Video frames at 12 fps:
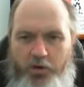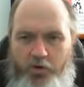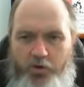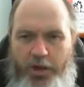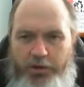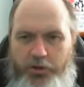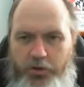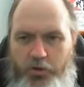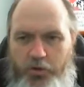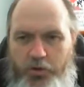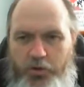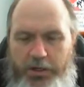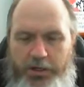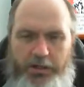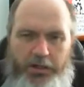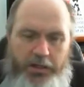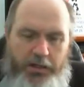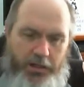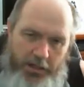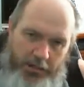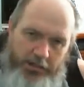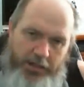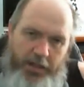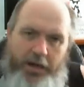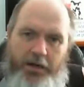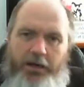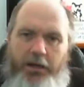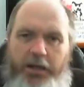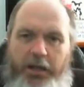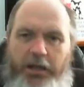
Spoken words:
to get you in there